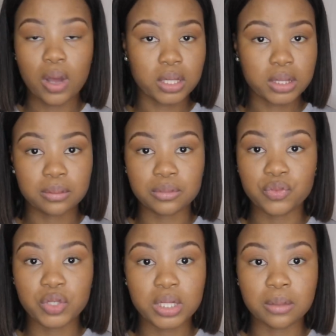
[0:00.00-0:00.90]
some
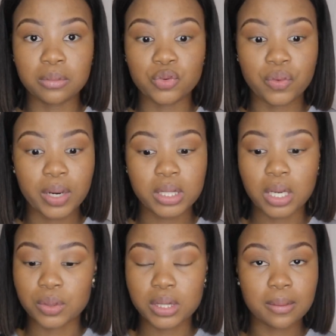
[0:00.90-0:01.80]
we write
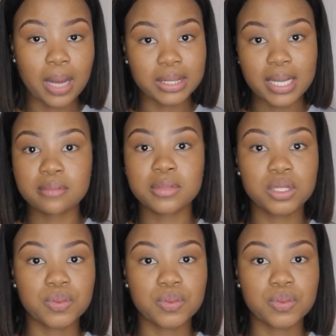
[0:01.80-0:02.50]
our assignments,